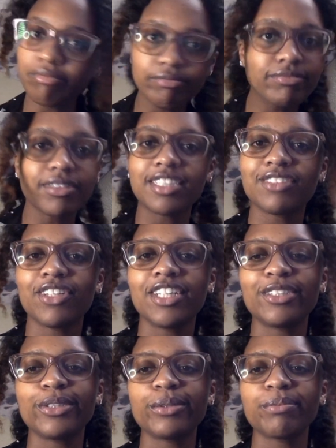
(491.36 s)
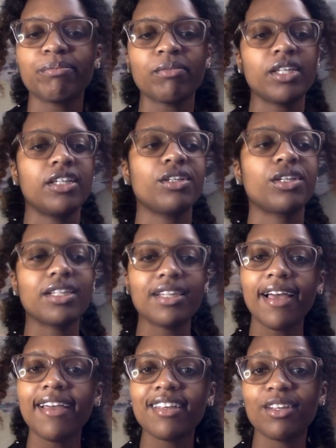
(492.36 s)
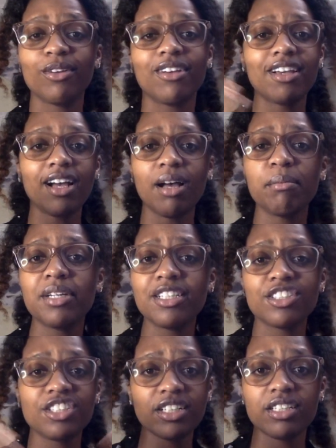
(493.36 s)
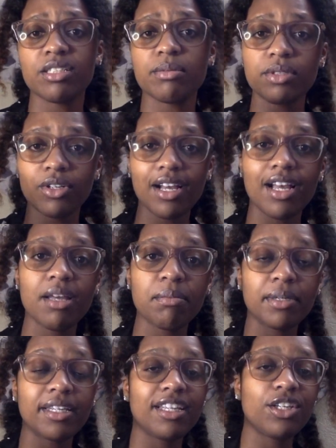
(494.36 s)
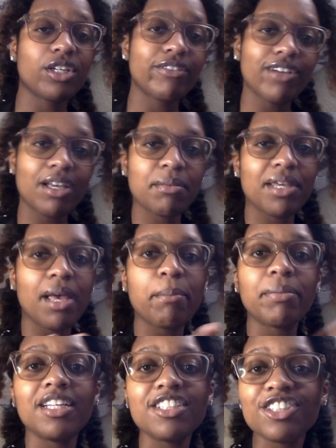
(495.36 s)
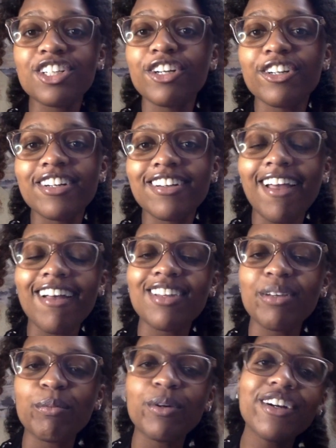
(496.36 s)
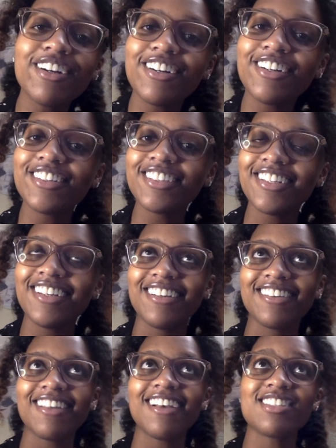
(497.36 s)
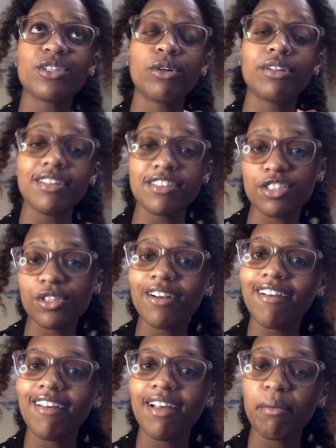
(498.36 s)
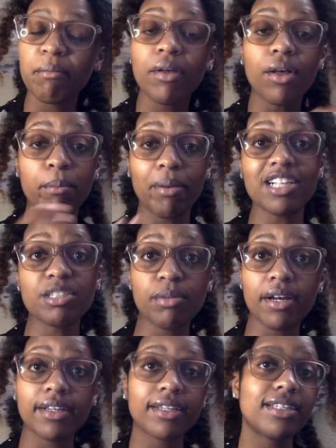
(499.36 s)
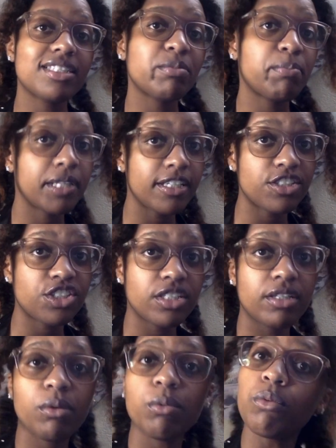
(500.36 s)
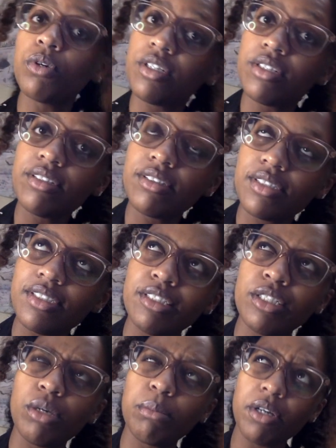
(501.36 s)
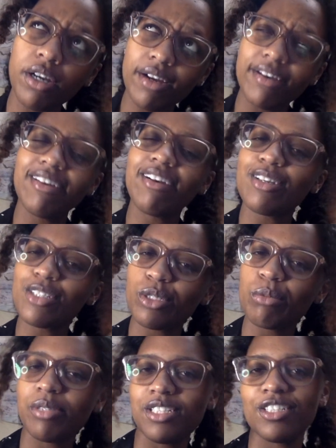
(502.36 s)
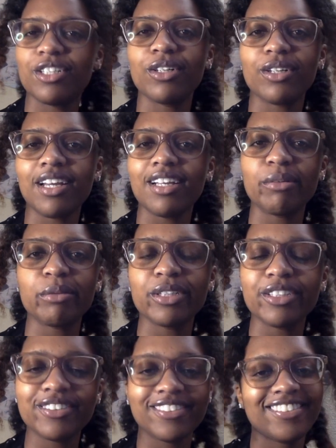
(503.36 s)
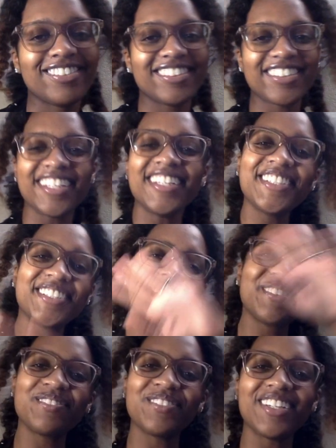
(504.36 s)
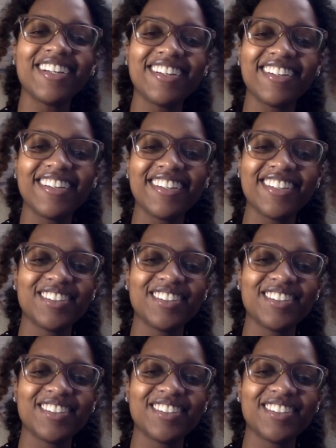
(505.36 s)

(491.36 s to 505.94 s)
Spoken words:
that's fine too. You can like, you can comment, share, subscribe. Again, you can find me at PEACHYGIRLCALIWORLD. That's on Instagram. On Poshmark, it's PEACHYWORLD. On MERCARI, also PEACHYGIRLCALIWORLD. Okay, bye.